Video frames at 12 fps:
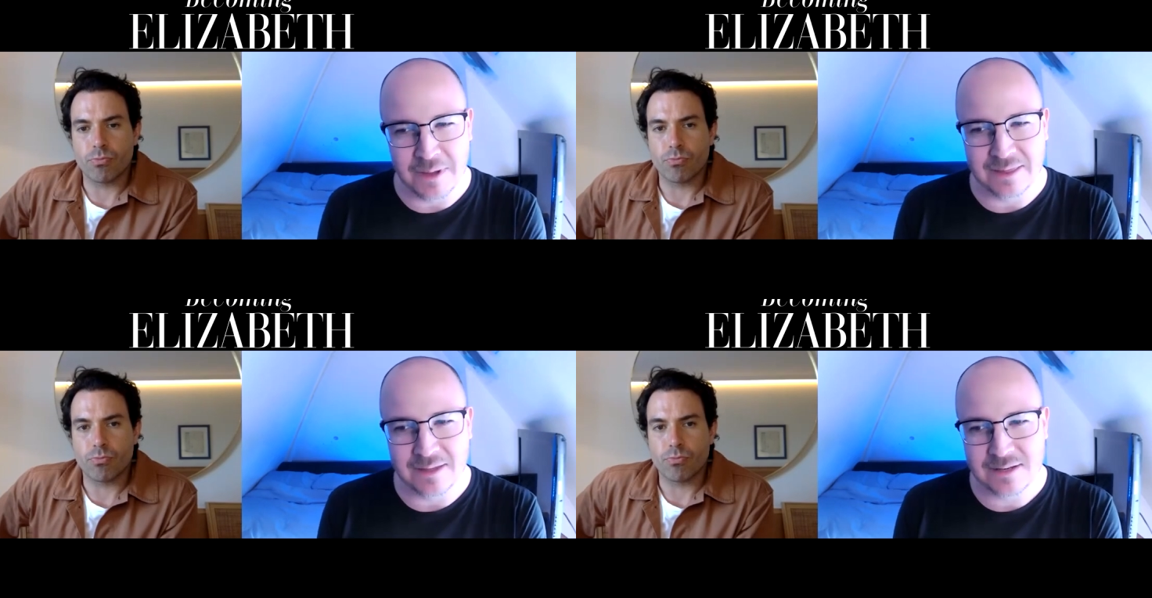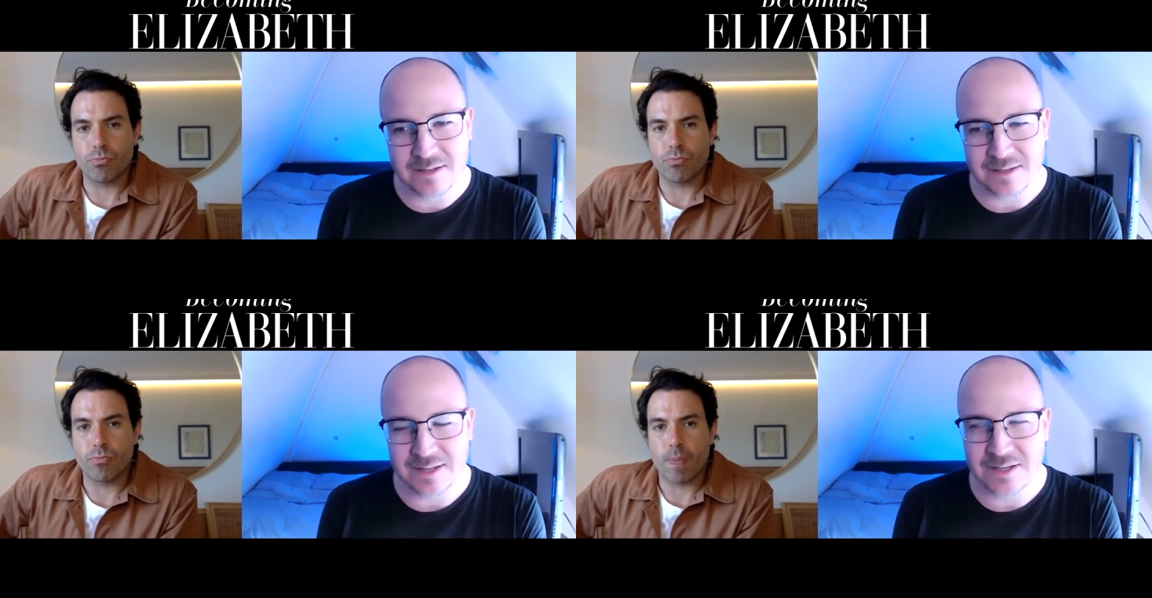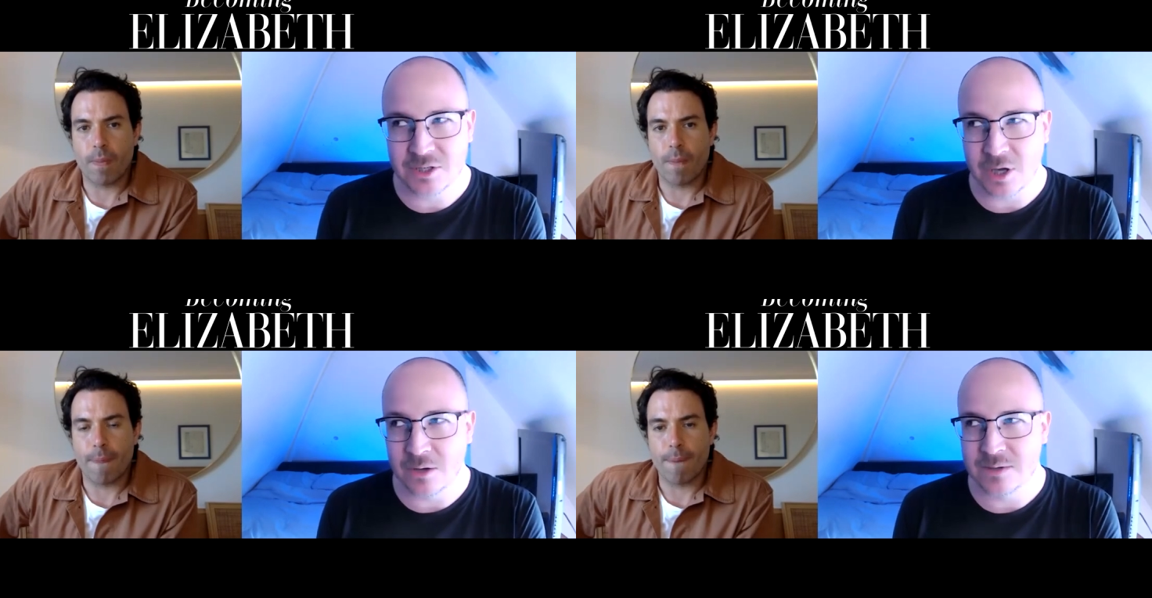Speaker 1: I mean, these
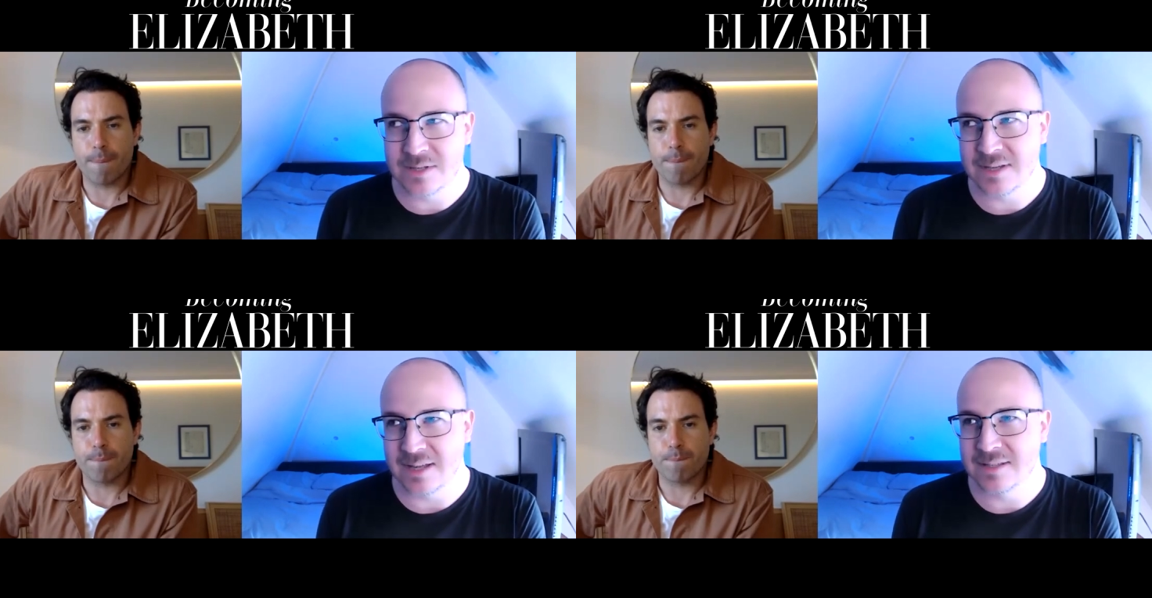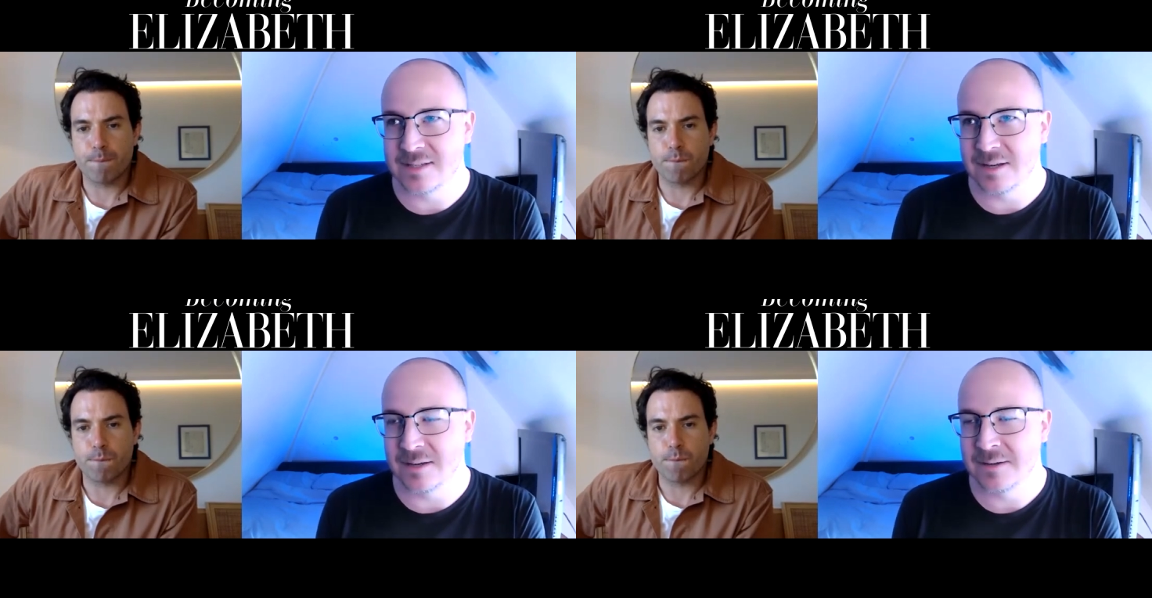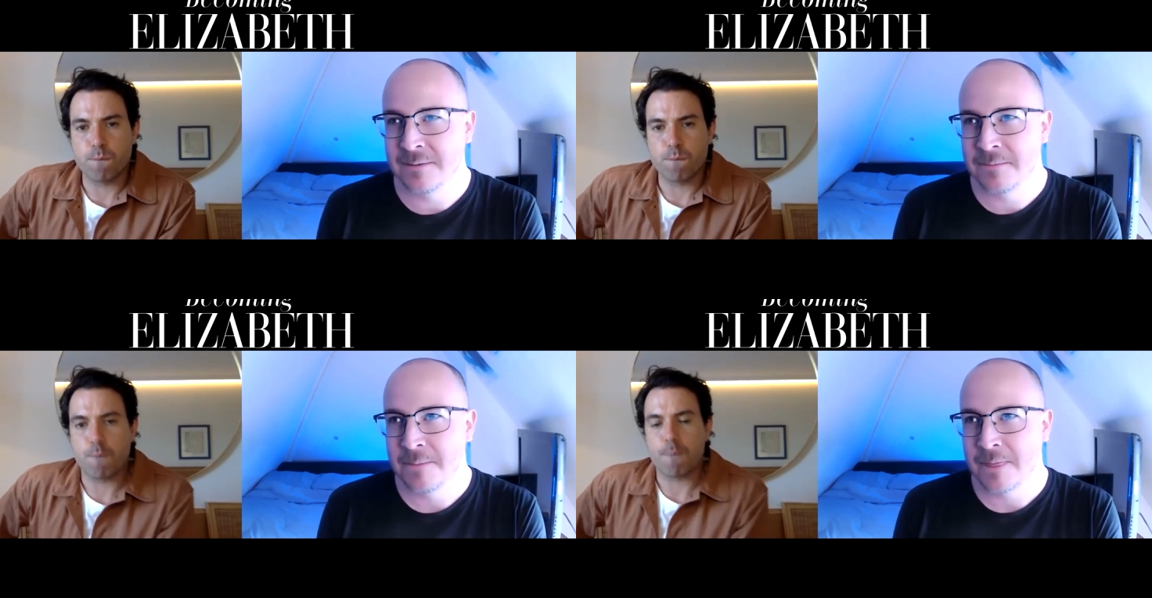these shows tend to